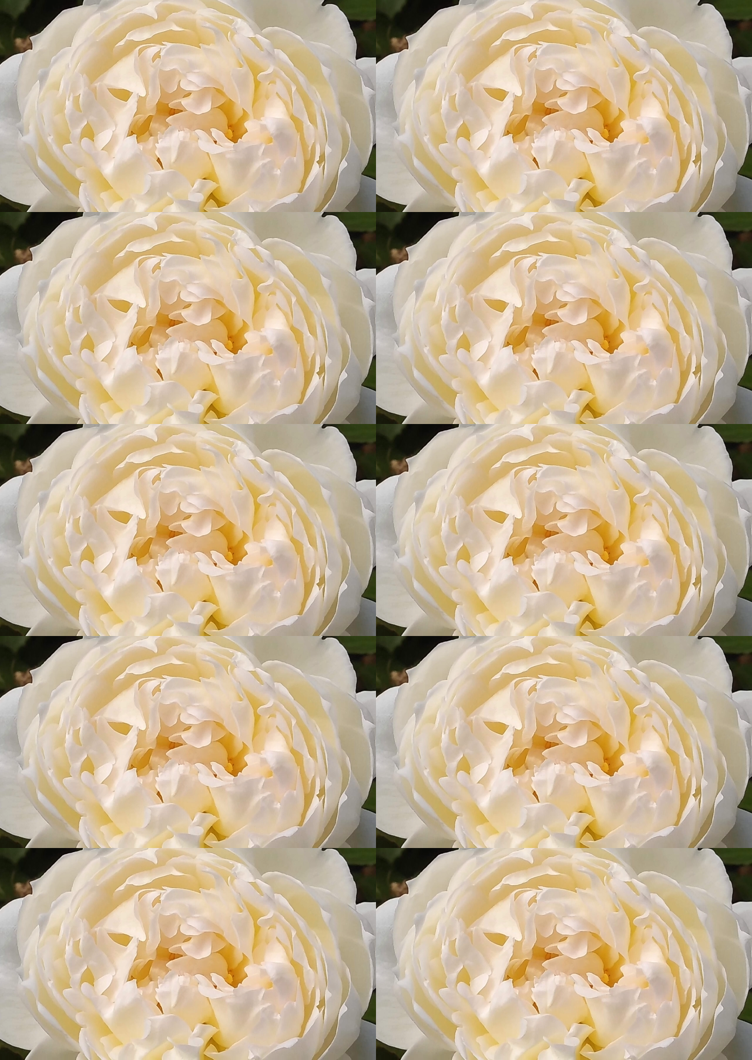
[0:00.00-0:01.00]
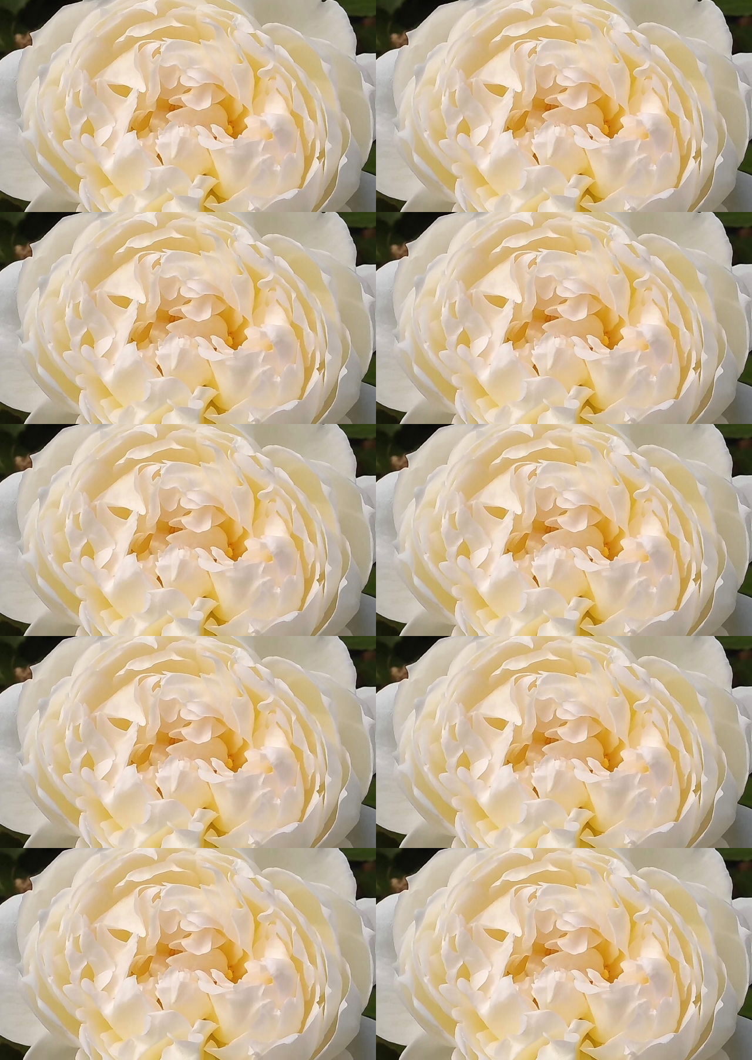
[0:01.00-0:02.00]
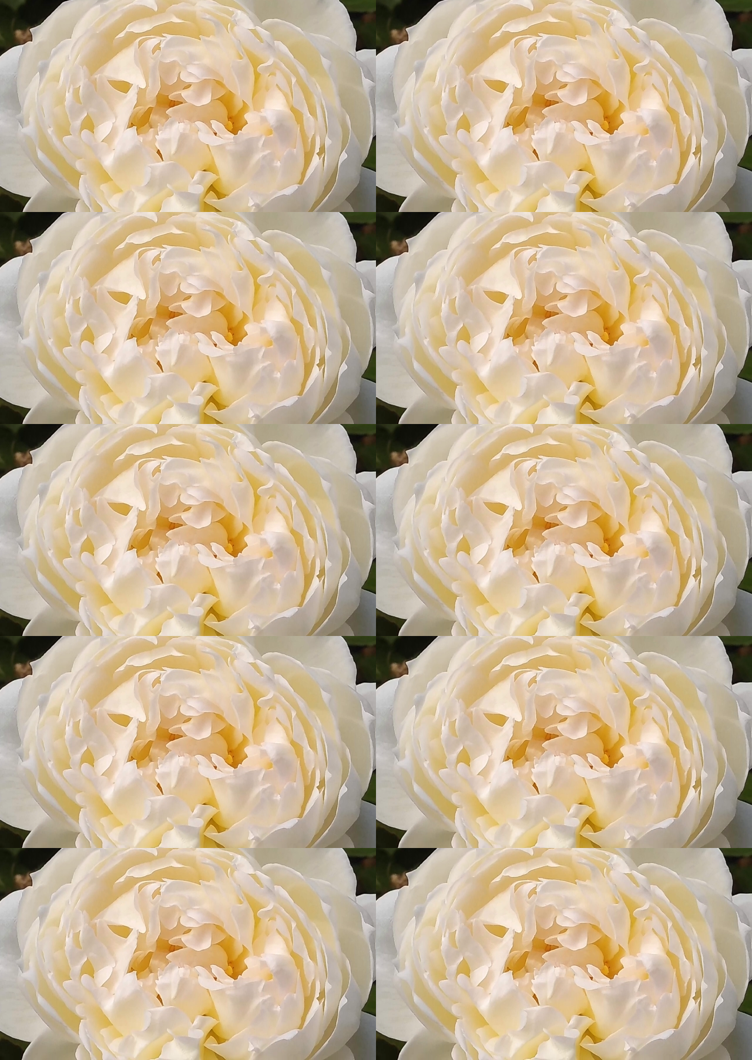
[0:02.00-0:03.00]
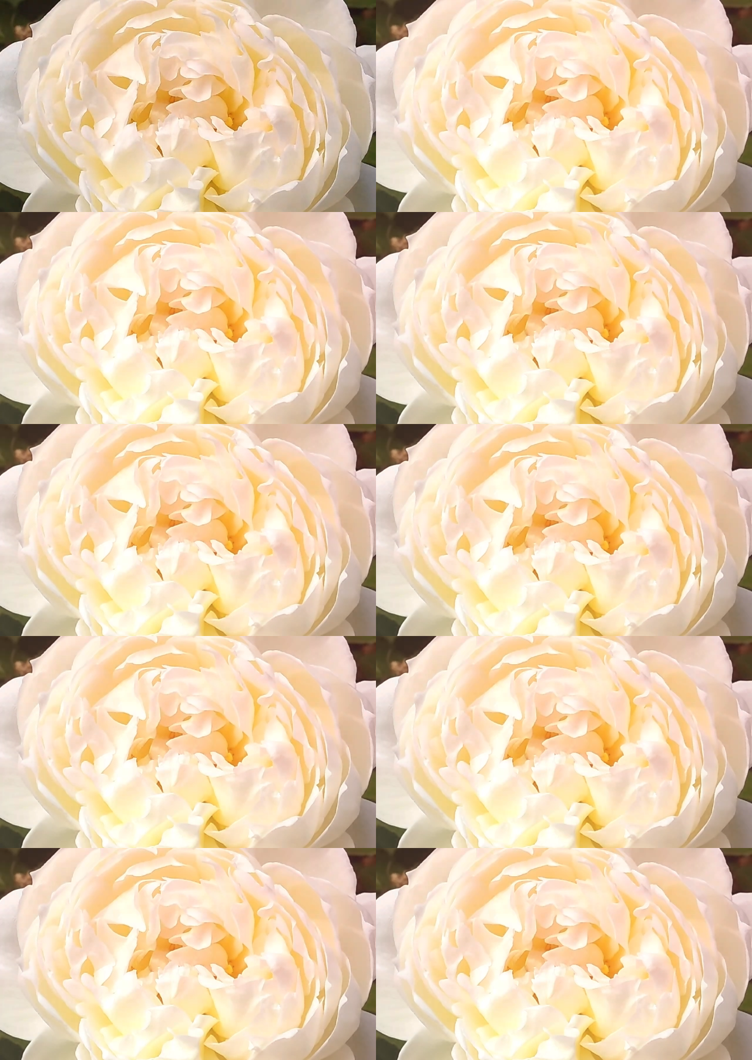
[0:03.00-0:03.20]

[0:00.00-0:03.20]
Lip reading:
(no speaker visible)